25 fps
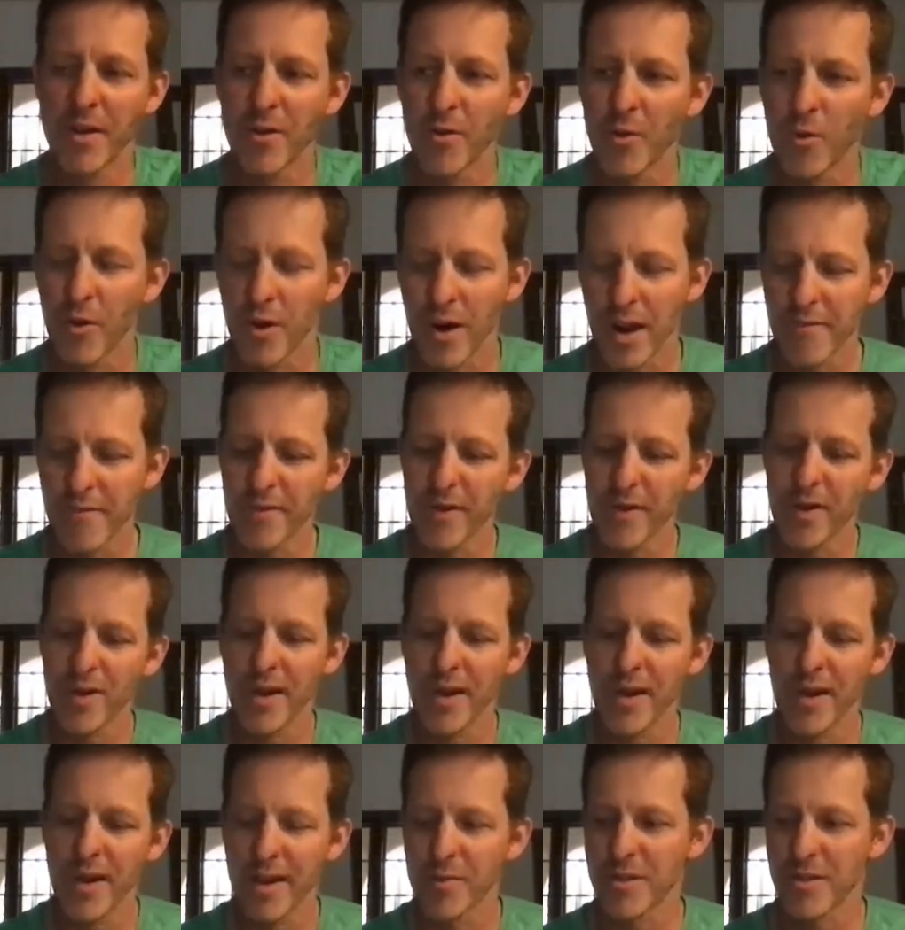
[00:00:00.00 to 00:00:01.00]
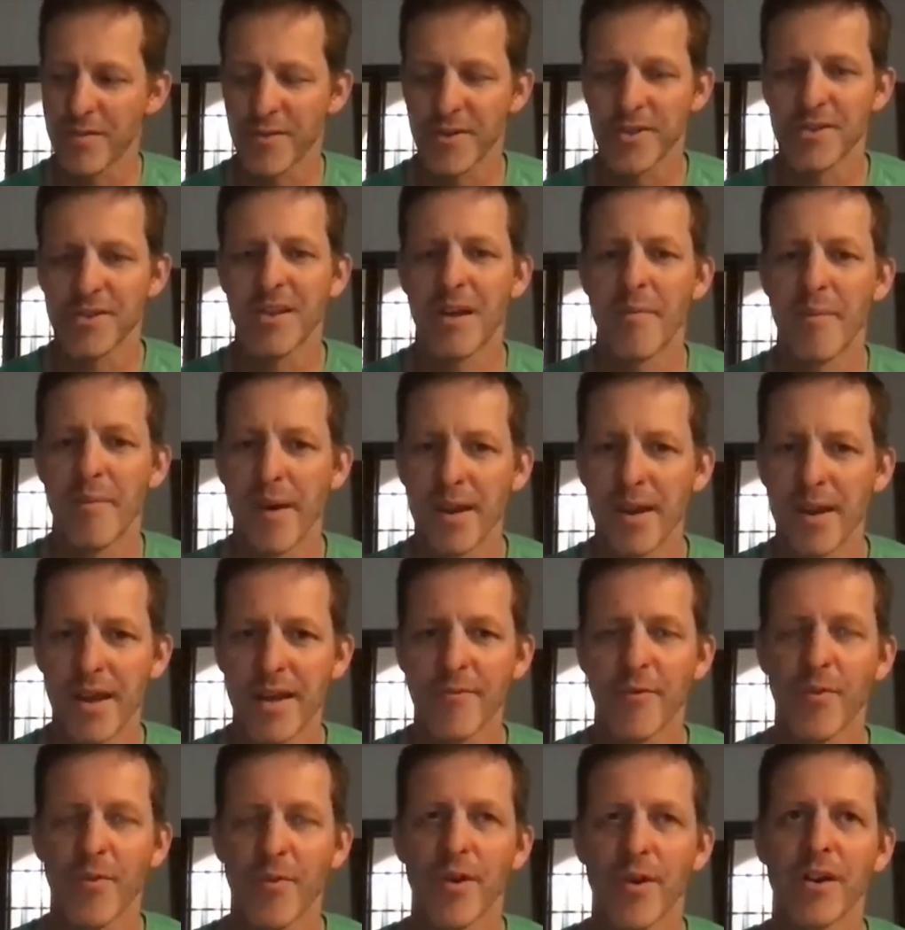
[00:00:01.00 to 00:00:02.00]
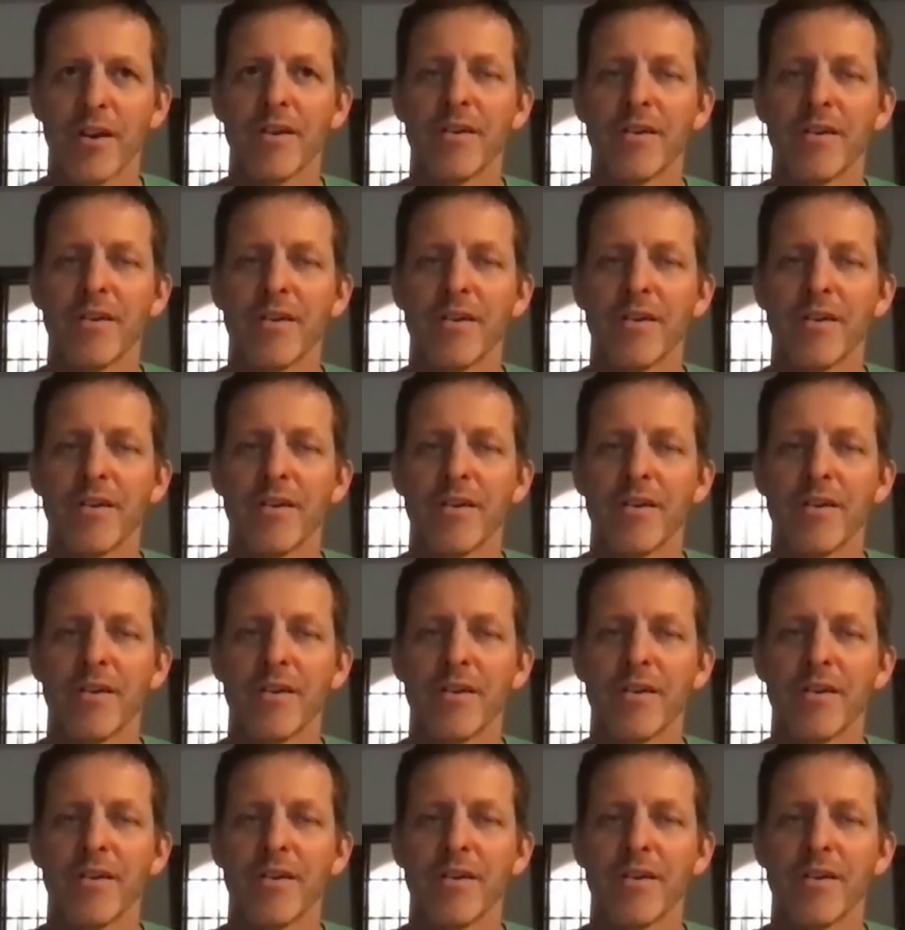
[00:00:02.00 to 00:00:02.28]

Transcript: Or I felt like it was the first time in my life where